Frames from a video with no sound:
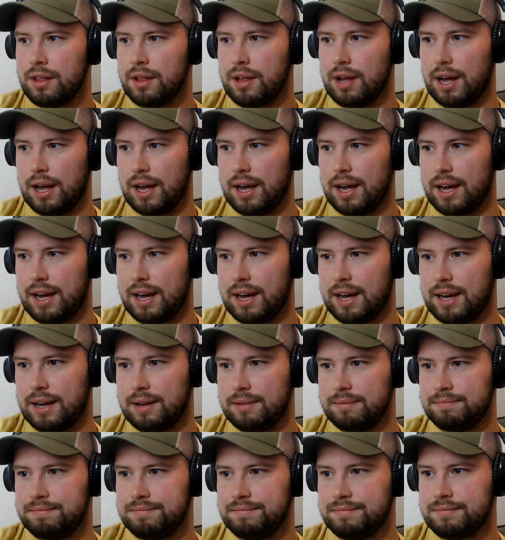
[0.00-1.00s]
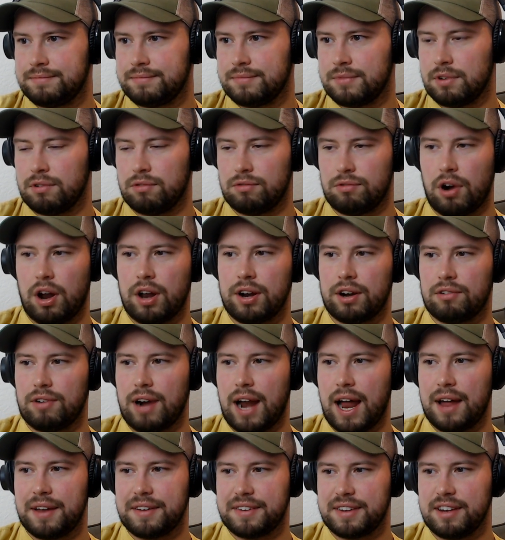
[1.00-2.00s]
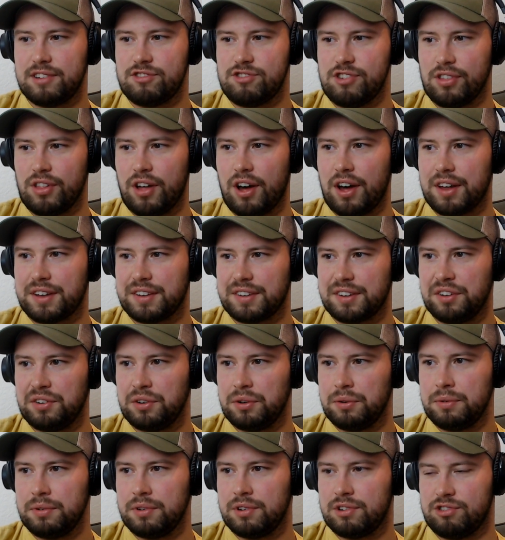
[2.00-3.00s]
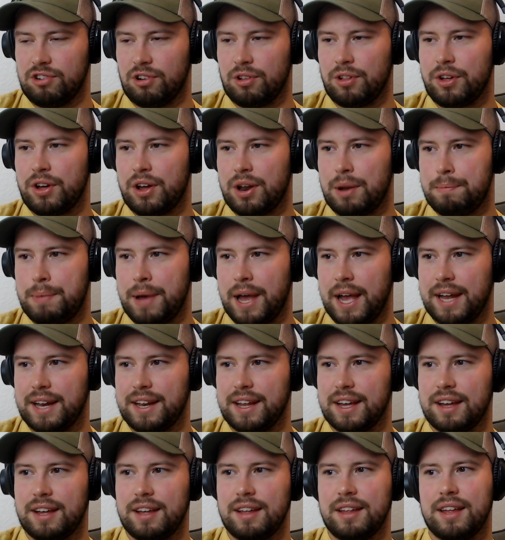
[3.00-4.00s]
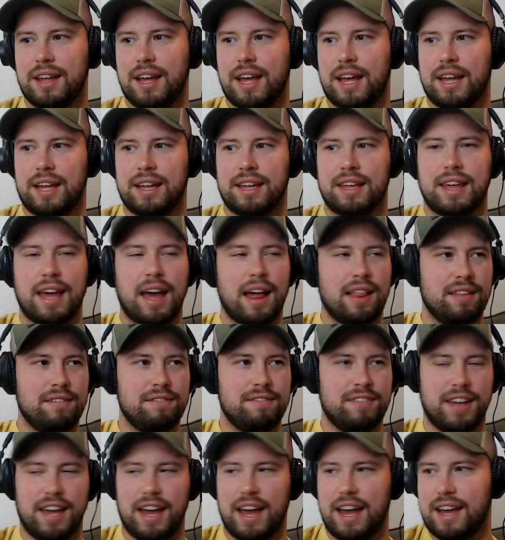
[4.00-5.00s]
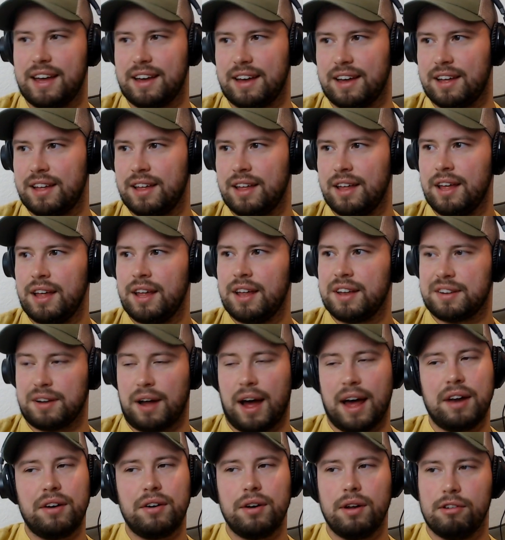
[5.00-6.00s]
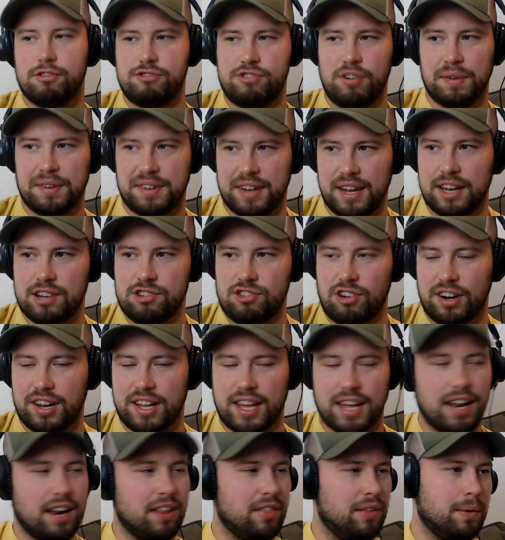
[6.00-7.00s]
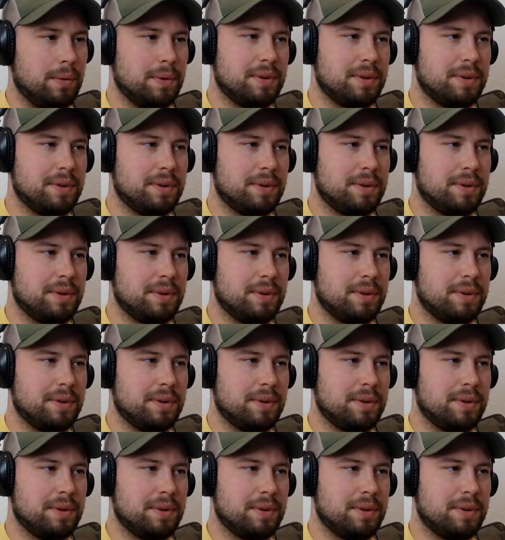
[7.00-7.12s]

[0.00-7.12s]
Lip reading: Ronda Rousey, she lost to Juliana Pena and Ketlin Vieira. So I don't know if she was injured again and there was